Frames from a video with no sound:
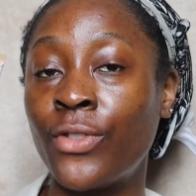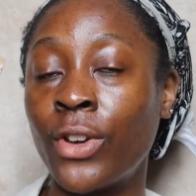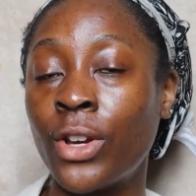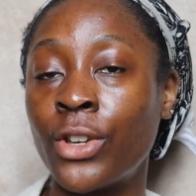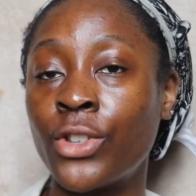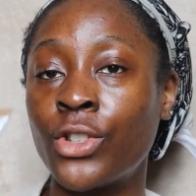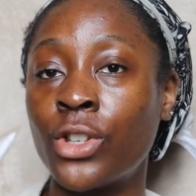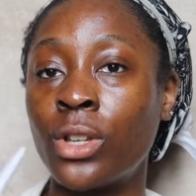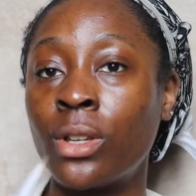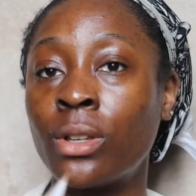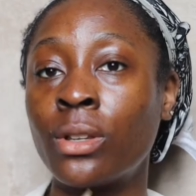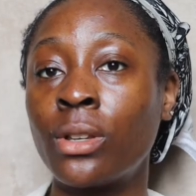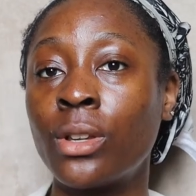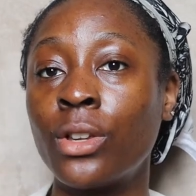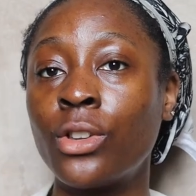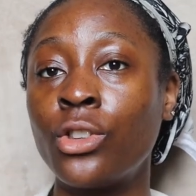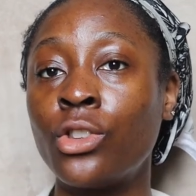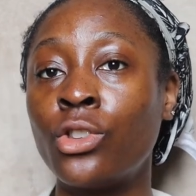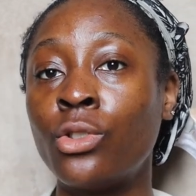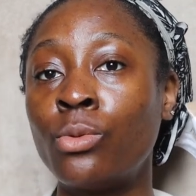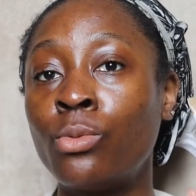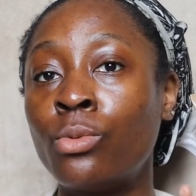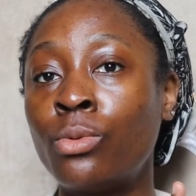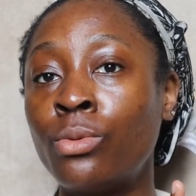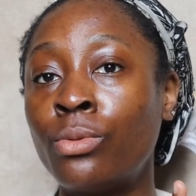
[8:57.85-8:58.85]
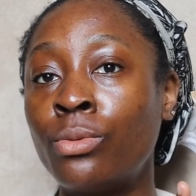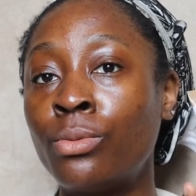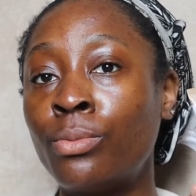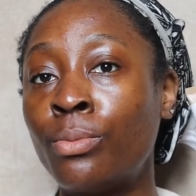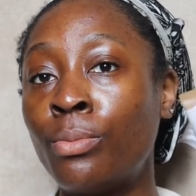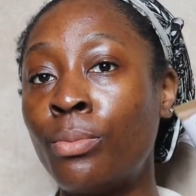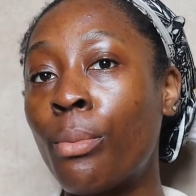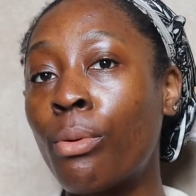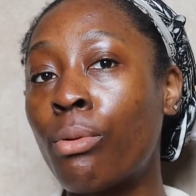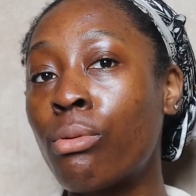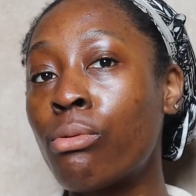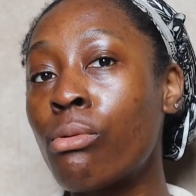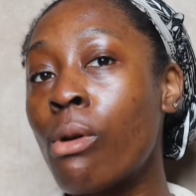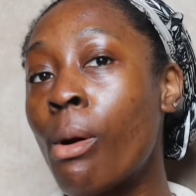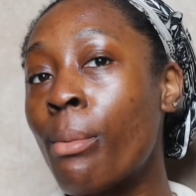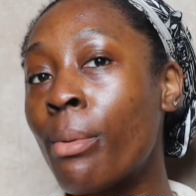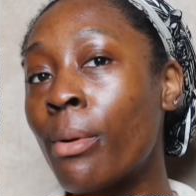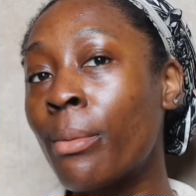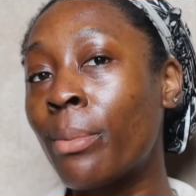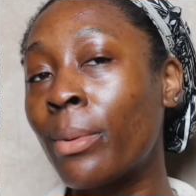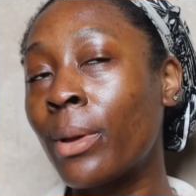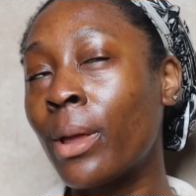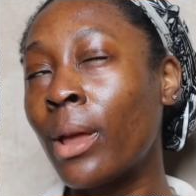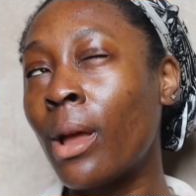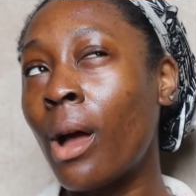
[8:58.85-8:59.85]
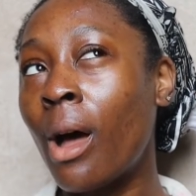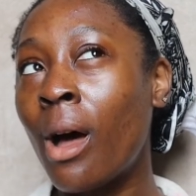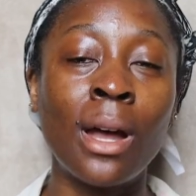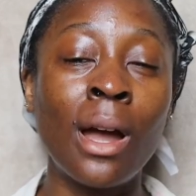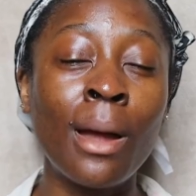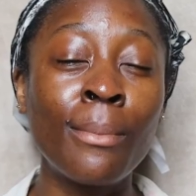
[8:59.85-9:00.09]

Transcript: version, you will probably,